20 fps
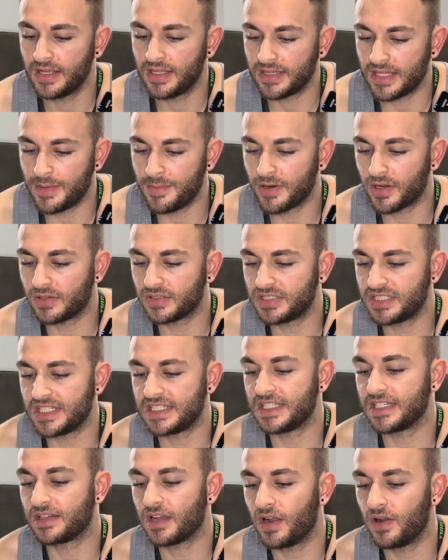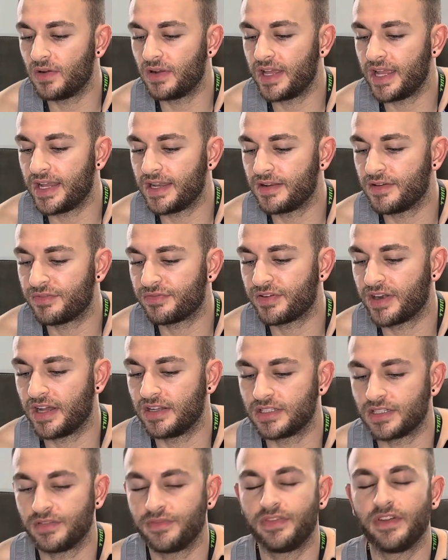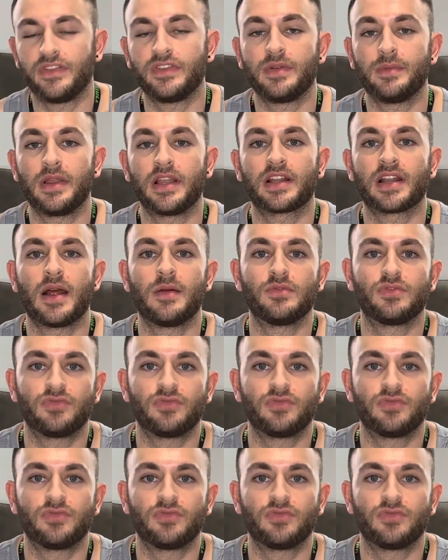Then we've got citicoline, 350 milligrams,